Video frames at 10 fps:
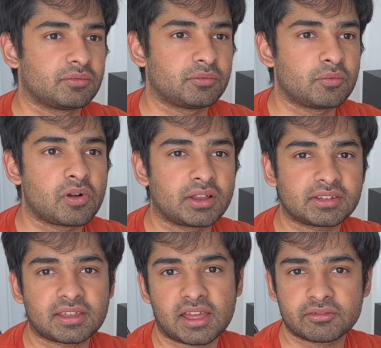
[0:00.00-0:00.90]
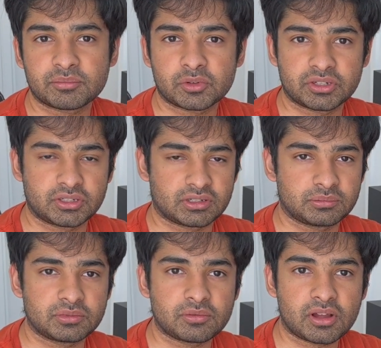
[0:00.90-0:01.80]
want to have a more
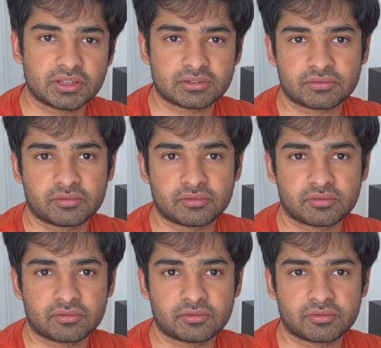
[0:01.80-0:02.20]
durable watch